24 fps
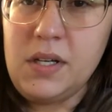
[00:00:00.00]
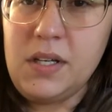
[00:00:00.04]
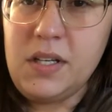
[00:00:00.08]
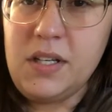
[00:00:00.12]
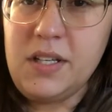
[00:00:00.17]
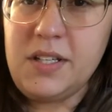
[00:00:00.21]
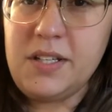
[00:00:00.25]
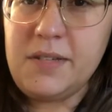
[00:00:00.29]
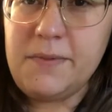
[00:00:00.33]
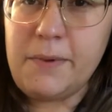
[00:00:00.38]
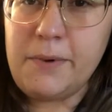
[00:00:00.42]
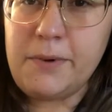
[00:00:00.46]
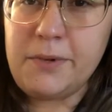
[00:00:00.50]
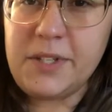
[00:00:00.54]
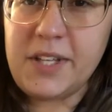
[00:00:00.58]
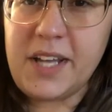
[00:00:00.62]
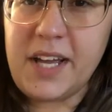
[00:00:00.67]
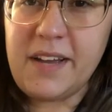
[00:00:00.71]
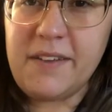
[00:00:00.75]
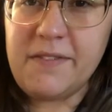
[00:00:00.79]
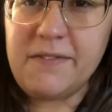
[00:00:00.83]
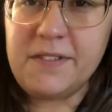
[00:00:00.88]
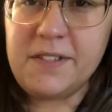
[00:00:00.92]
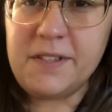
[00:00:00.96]
He's supposed to
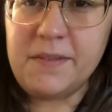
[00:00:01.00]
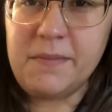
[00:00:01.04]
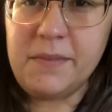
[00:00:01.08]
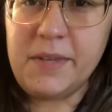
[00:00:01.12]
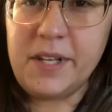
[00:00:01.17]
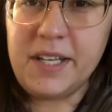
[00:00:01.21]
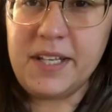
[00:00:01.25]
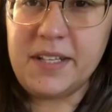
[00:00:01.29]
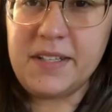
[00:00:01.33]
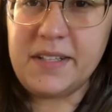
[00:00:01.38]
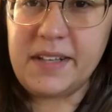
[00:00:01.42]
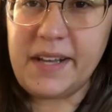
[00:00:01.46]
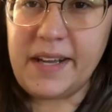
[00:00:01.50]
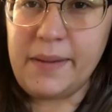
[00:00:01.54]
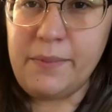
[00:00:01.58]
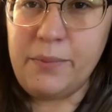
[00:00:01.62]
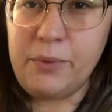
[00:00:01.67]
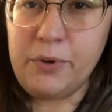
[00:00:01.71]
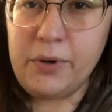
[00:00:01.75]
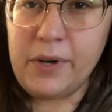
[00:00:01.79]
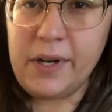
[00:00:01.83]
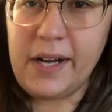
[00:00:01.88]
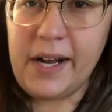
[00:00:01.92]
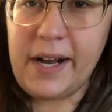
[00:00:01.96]
have some like
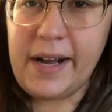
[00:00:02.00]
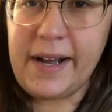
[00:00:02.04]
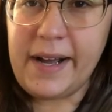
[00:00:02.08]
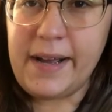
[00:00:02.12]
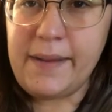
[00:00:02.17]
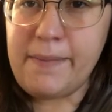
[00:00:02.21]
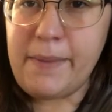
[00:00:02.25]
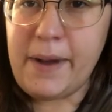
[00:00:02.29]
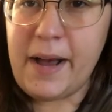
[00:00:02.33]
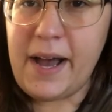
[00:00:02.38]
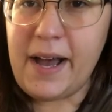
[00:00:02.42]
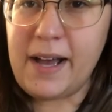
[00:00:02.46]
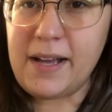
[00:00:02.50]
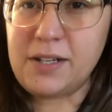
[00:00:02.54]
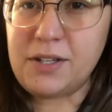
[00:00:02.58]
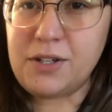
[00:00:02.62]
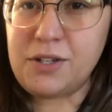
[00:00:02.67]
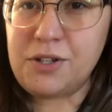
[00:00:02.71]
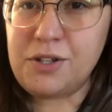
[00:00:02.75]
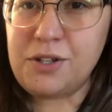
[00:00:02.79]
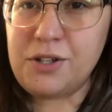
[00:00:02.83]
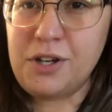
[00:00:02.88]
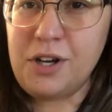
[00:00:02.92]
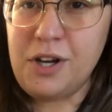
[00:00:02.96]
cyborg eye
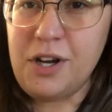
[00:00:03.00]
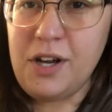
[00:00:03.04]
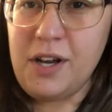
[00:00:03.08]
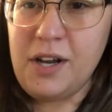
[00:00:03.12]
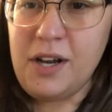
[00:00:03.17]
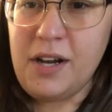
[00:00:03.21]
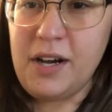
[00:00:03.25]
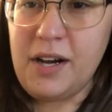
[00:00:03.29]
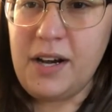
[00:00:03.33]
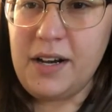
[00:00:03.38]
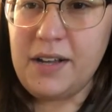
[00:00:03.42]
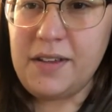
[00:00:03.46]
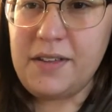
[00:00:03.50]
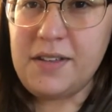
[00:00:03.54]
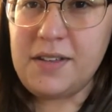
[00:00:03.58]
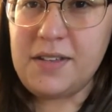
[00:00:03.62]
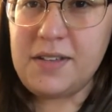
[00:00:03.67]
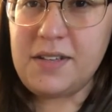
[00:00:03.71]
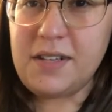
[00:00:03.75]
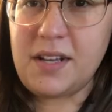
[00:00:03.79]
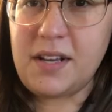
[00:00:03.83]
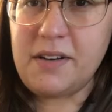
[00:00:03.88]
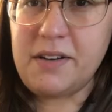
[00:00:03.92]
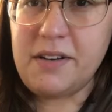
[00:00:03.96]
patch. The
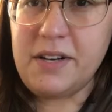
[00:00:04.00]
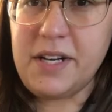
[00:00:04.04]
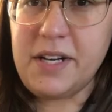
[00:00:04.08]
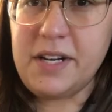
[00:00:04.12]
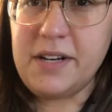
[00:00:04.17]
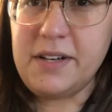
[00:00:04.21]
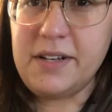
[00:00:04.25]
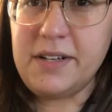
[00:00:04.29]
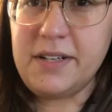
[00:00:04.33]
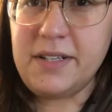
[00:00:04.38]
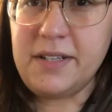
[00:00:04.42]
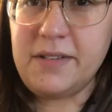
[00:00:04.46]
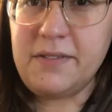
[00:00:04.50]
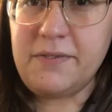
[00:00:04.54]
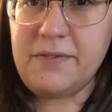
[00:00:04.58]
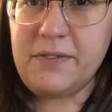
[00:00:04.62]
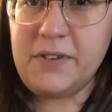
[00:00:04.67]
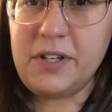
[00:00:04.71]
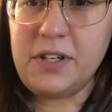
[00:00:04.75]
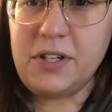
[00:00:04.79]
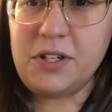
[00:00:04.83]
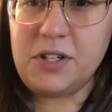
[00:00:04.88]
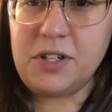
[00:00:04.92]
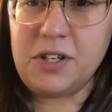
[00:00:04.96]
center here isn't
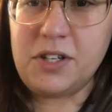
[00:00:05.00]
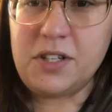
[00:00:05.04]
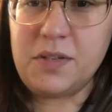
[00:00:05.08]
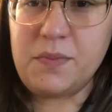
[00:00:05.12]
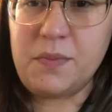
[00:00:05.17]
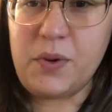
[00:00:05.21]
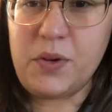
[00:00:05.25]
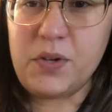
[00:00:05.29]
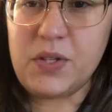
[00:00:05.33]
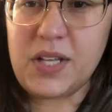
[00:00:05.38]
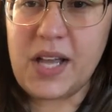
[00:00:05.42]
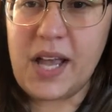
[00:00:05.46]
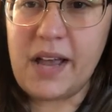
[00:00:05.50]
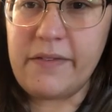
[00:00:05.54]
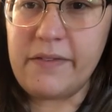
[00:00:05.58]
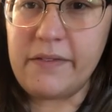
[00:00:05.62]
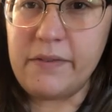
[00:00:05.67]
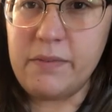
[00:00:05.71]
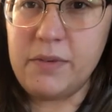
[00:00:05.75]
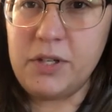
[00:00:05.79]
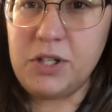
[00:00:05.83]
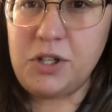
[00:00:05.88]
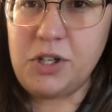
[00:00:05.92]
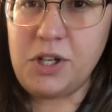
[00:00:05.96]
finished. It's supposed to have
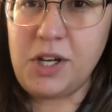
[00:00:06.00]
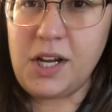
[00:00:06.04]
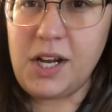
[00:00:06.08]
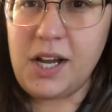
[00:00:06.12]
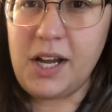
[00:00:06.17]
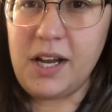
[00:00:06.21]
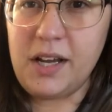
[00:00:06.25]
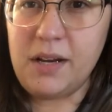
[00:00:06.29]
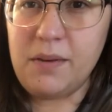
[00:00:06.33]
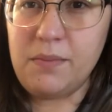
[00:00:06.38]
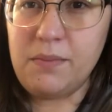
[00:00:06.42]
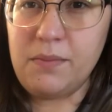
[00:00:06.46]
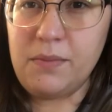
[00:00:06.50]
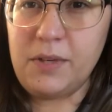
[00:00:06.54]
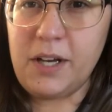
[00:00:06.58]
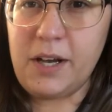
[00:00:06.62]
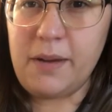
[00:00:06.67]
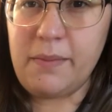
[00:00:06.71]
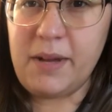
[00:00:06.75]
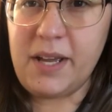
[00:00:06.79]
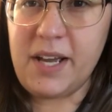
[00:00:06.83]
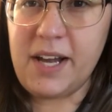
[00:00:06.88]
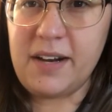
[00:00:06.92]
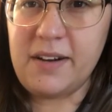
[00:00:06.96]
a machine gun
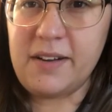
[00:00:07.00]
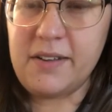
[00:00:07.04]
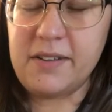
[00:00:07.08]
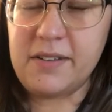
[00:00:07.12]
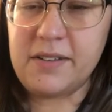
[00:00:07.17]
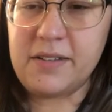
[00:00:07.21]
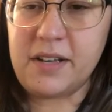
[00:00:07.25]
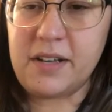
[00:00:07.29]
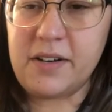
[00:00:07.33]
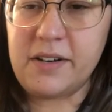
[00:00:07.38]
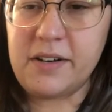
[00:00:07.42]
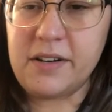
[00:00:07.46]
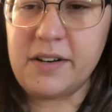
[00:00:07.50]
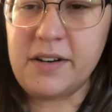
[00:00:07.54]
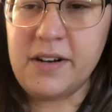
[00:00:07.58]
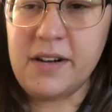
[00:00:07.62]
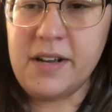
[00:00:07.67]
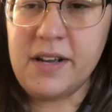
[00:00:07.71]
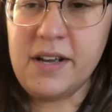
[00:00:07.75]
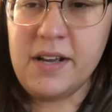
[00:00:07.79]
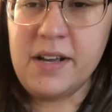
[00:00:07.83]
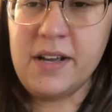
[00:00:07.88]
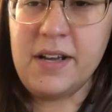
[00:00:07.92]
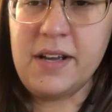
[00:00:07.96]
coming out of the center,
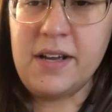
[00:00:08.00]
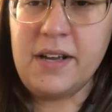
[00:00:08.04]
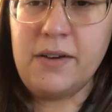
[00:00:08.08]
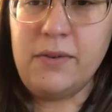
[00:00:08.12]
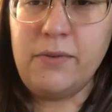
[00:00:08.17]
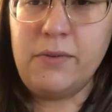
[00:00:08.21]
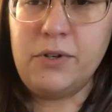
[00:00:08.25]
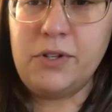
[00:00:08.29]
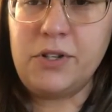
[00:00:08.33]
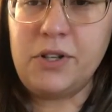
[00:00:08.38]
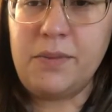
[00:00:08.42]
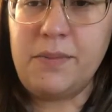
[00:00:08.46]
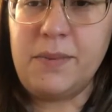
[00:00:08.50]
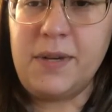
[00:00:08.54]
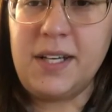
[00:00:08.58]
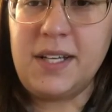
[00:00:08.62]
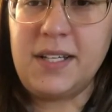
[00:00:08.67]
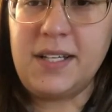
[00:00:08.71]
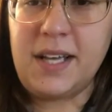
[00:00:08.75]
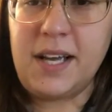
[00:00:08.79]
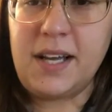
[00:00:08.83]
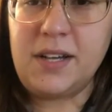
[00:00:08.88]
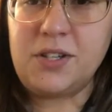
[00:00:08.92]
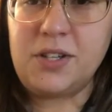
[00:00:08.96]
which I'll be
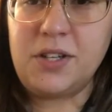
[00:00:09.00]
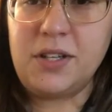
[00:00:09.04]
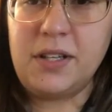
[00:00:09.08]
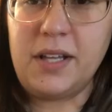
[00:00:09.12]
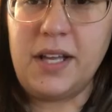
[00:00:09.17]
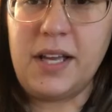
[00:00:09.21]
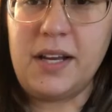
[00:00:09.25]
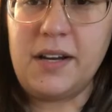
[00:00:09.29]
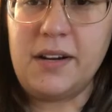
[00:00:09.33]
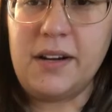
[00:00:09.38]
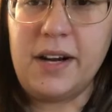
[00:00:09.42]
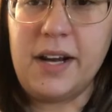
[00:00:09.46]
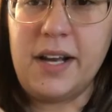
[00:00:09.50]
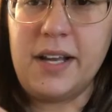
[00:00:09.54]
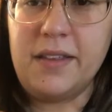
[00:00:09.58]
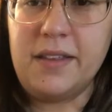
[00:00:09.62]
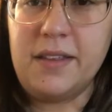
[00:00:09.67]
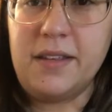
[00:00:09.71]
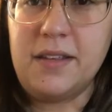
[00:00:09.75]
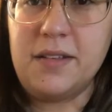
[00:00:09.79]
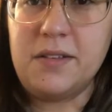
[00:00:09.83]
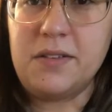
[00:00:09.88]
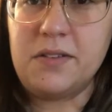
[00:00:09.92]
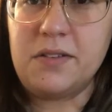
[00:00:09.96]
attaching later.
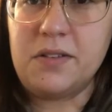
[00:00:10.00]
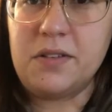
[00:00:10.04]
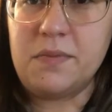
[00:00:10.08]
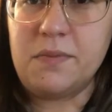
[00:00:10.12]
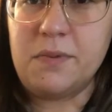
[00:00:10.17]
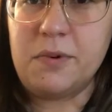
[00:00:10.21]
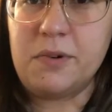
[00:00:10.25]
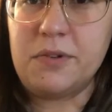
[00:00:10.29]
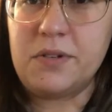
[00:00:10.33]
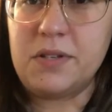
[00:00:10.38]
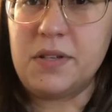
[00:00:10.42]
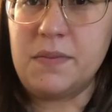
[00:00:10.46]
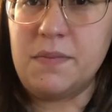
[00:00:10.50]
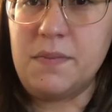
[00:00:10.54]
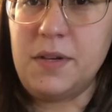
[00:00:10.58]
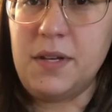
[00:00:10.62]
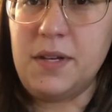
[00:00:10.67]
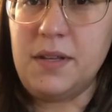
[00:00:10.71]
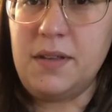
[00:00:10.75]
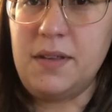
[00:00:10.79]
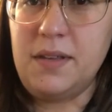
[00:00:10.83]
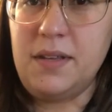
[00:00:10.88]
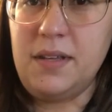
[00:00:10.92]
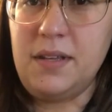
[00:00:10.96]
And these are supposed to
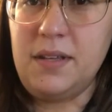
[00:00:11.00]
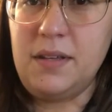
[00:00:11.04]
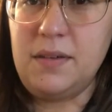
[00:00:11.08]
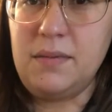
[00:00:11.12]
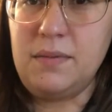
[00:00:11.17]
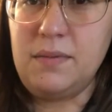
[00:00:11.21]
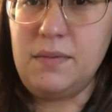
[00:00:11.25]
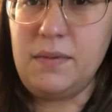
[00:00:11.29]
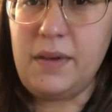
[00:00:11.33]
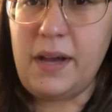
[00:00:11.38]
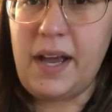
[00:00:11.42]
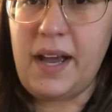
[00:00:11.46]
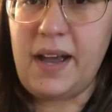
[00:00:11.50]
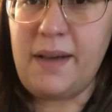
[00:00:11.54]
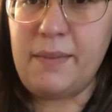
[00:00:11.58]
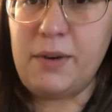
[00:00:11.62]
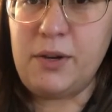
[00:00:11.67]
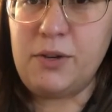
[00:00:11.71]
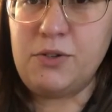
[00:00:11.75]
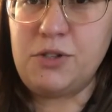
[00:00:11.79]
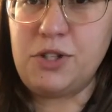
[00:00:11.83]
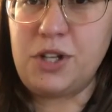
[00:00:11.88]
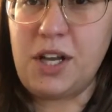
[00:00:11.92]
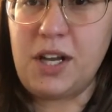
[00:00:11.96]
be the
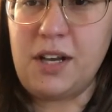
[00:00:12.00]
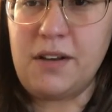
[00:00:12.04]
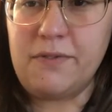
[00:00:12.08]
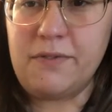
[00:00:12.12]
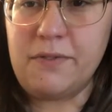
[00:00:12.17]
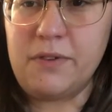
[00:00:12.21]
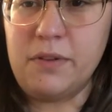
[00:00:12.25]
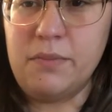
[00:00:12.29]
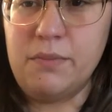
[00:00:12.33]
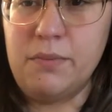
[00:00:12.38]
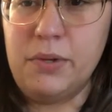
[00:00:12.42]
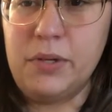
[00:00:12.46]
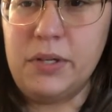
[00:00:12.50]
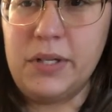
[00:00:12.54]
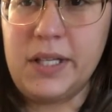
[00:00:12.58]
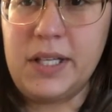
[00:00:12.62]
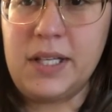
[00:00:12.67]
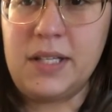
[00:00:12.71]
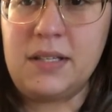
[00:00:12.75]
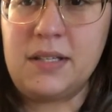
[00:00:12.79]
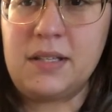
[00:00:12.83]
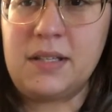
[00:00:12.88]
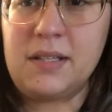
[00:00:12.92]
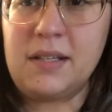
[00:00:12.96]
ammo chain for the
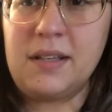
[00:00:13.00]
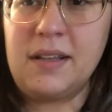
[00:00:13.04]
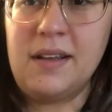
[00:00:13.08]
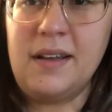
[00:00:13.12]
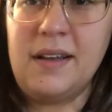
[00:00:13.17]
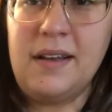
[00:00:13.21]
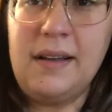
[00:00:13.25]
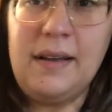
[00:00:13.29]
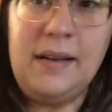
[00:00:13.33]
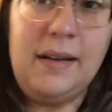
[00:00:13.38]
bullets.